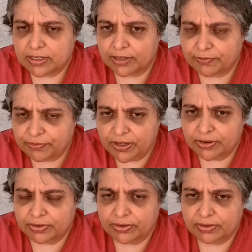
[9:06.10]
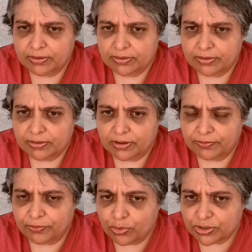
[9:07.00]
that fear
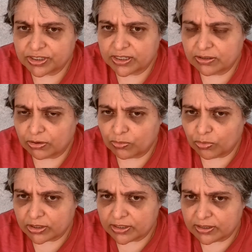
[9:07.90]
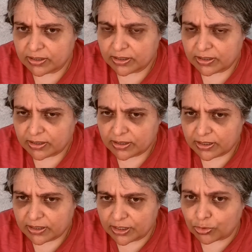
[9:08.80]
of focusing on what
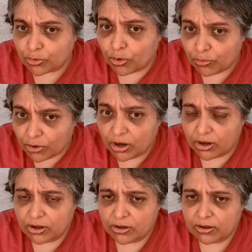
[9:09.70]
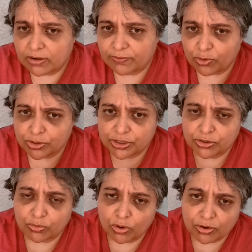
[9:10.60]
it could go wrong and
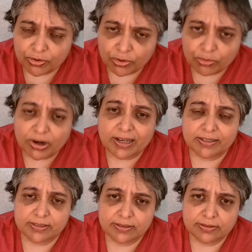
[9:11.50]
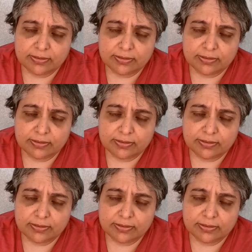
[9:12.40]
focusing on what could go right.